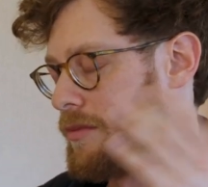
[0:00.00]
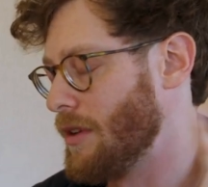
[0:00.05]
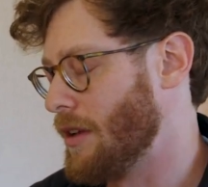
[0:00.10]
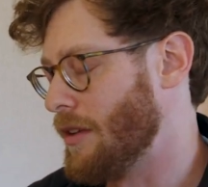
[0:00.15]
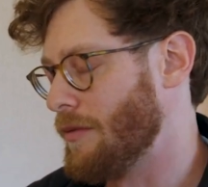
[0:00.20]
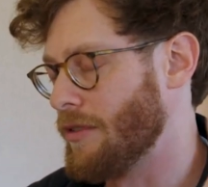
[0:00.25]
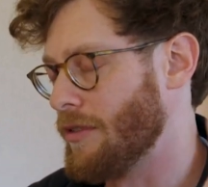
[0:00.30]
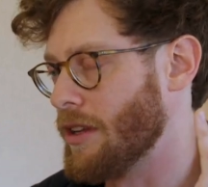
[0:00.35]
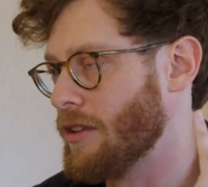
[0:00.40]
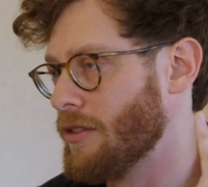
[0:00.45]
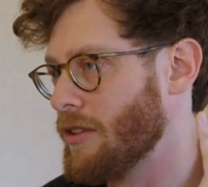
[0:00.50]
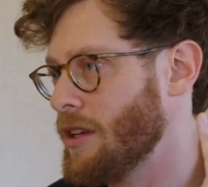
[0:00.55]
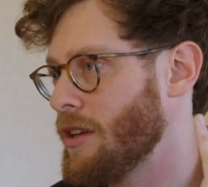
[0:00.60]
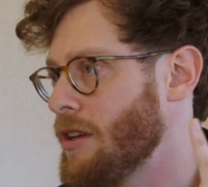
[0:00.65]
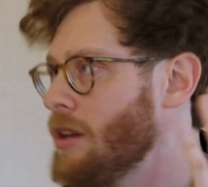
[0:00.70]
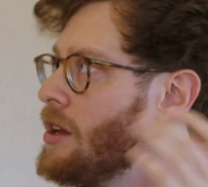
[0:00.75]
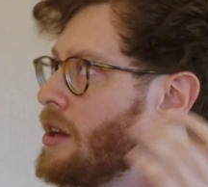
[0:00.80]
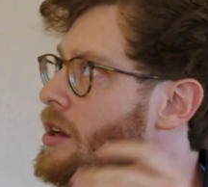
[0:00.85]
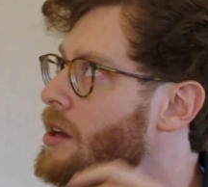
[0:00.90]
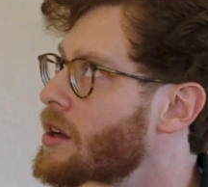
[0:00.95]

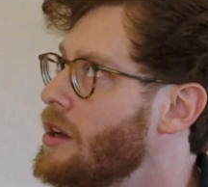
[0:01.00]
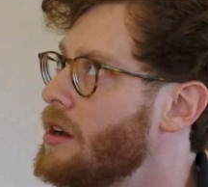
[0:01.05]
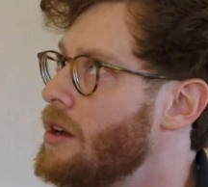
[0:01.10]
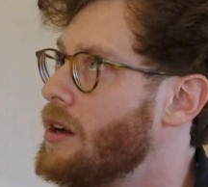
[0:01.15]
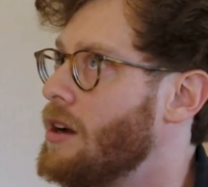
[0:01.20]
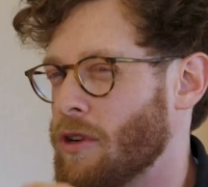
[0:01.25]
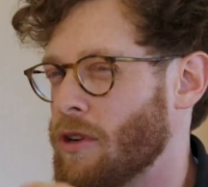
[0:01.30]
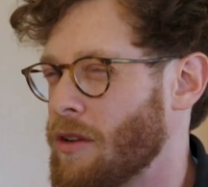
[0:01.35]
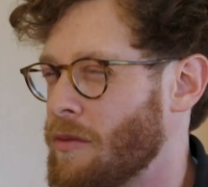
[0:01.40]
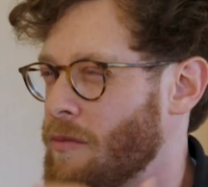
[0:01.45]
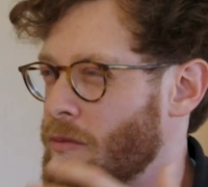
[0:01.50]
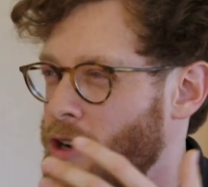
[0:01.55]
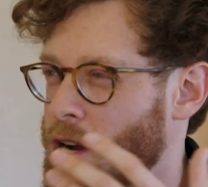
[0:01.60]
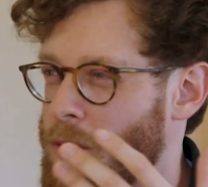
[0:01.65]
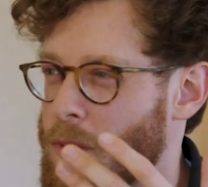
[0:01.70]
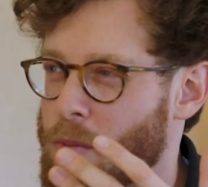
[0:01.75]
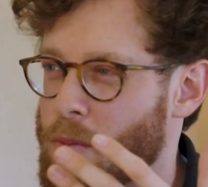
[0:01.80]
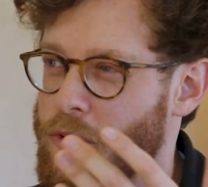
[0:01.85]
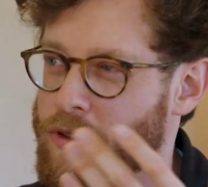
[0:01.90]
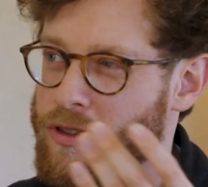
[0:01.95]
infinitely, would it
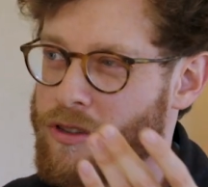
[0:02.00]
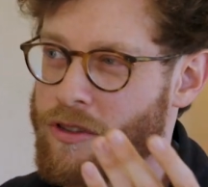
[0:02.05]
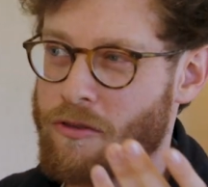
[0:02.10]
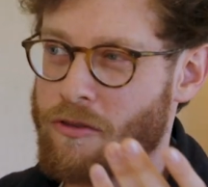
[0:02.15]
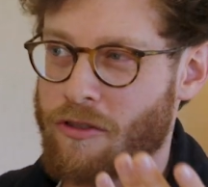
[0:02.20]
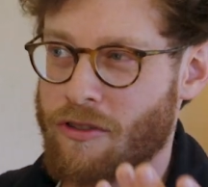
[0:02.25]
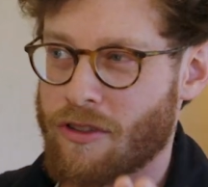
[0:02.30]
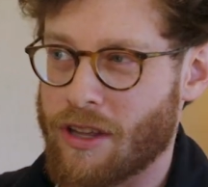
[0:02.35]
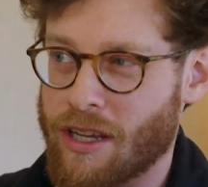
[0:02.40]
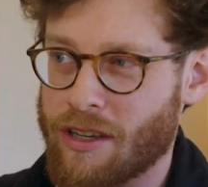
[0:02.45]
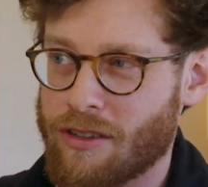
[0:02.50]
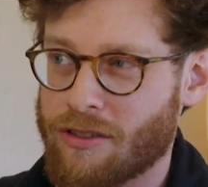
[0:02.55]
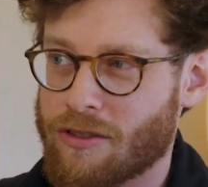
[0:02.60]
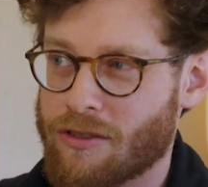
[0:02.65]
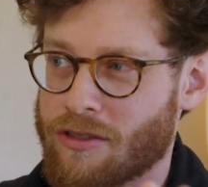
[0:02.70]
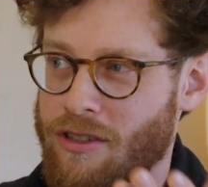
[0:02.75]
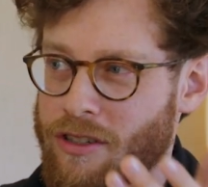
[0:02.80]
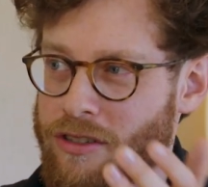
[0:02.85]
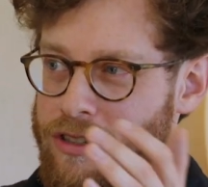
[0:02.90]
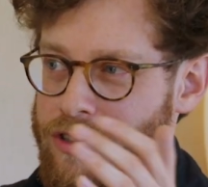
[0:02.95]
come up with new things?
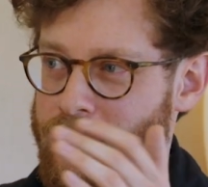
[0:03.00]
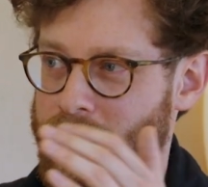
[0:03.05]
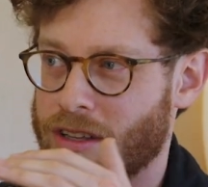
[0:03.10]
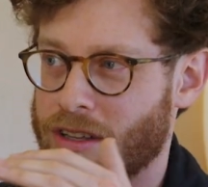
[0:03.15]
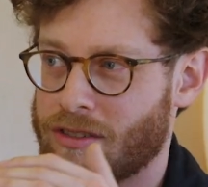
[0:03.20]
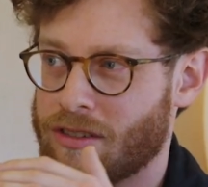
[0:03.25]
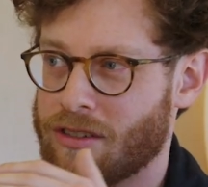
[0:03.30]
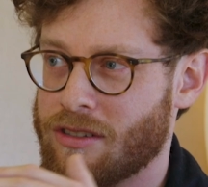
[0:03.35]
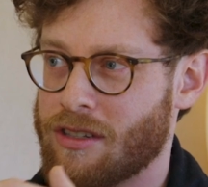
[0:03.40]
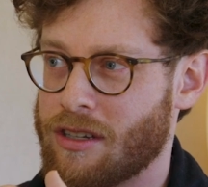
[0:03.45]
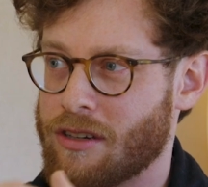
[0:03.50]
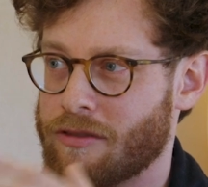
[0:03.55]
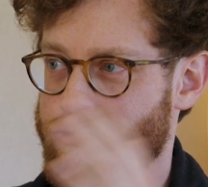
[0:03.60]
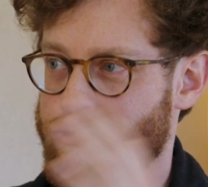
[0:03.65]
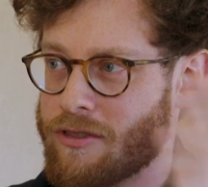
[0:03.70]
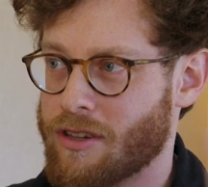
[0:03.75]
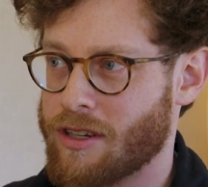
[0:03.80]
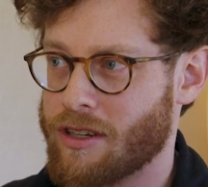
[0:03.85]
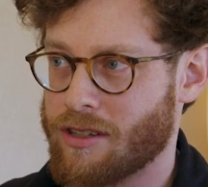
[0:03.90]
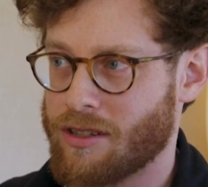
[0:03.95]
Or do you think that's a
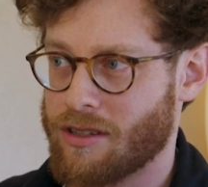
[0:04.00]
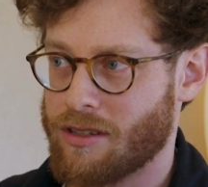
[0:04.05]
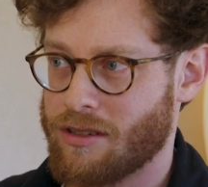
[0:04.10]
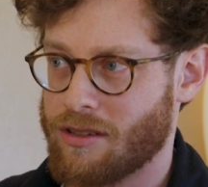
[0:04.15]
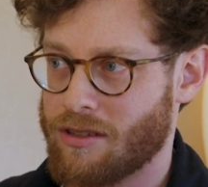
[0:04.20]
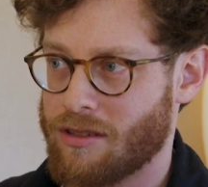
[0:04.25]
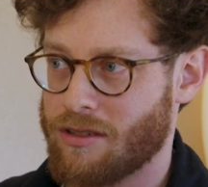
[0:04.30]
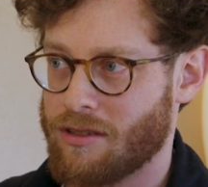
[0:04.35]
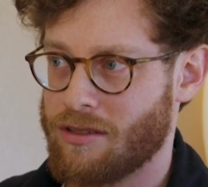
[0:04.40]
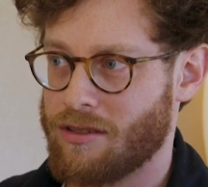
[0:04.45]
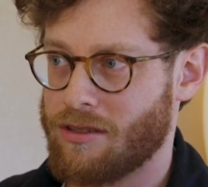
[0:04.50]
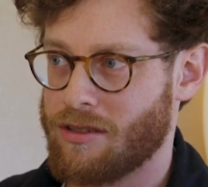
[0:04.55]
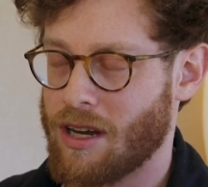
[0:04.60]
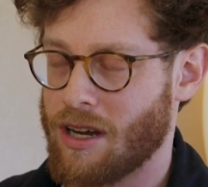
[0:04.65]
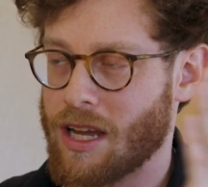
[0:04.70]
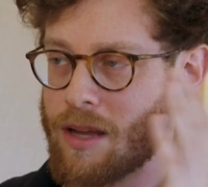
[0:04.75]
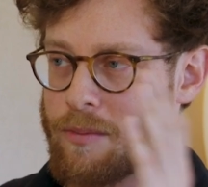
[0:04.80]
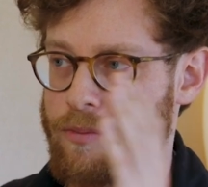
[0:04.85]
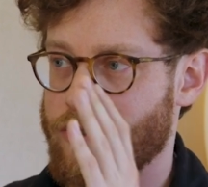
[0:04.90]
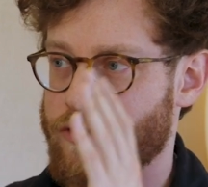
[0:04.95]
different
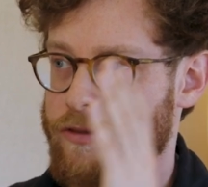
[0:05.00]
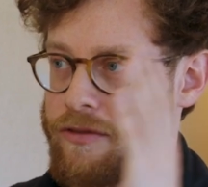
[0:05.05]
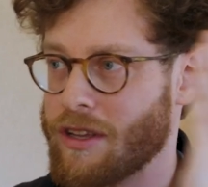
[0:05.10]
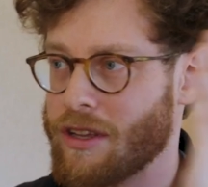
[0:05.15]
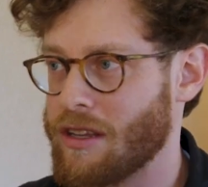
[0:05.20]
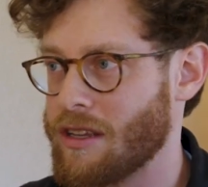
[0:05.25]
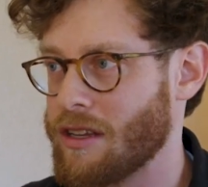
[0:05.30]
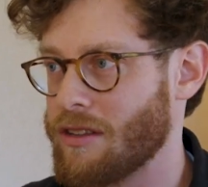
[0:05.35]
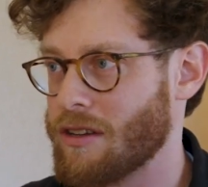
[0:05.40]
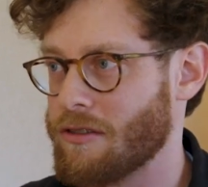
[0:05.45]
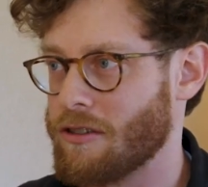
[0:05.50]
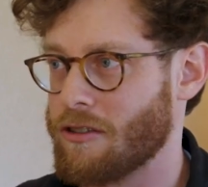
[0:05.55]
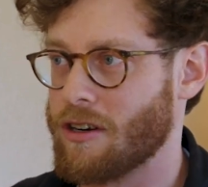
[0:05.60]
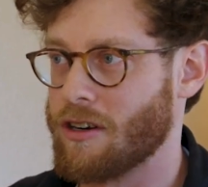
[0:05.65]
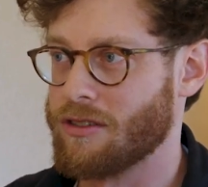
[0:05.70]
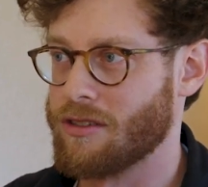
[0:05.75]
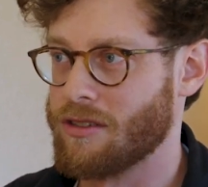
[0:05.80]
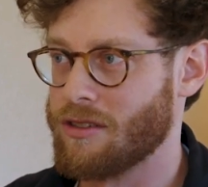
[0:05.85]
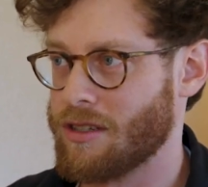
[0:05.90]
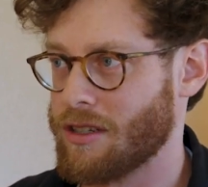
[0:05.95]
type of thinking that
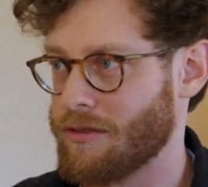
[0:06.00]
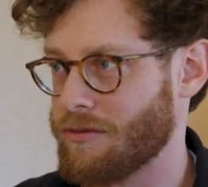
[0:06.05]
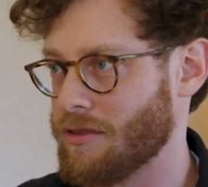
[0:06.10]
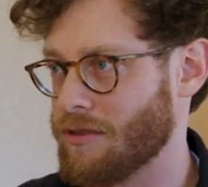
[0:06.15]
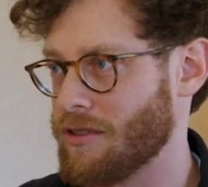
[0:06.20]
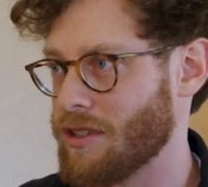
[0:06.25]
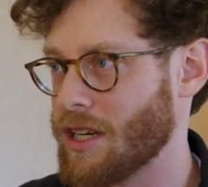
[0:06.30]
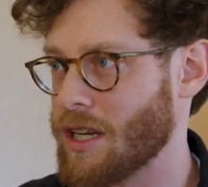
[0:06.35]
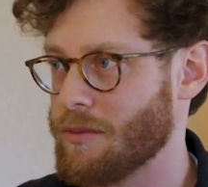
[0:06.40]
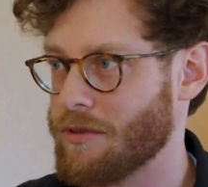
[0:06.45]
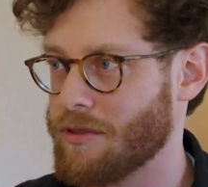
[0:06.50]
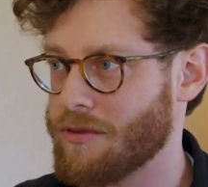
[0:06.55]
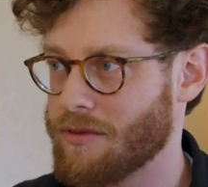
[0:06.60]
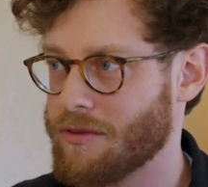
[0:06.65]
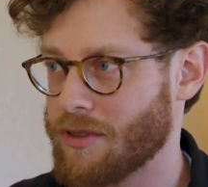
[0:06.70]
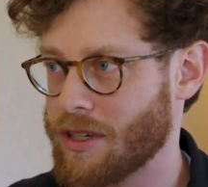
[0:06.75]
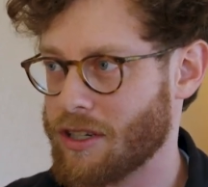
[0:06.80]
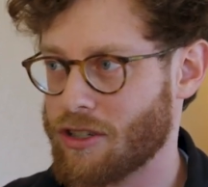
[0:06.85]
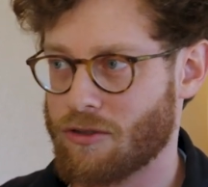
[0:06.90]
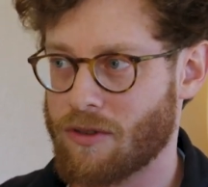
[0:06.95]
requires a different type of
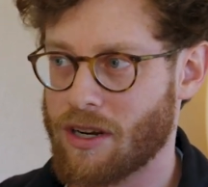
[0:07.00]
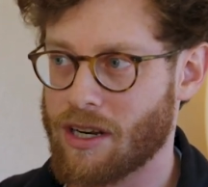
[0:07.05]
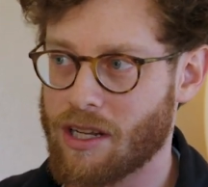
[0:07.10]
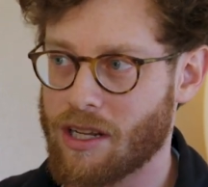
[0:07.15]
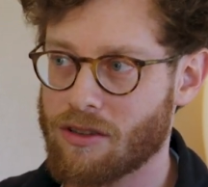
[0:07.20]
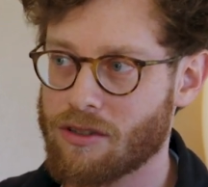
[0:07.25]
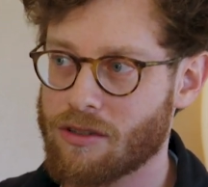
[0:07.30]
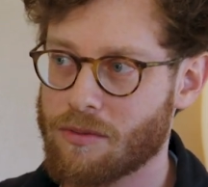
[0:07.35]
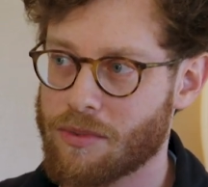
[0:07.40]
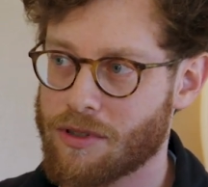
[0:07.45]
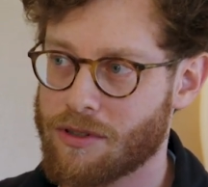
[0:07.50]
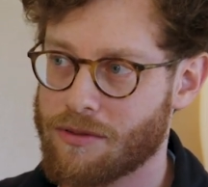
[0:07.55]
like training loop?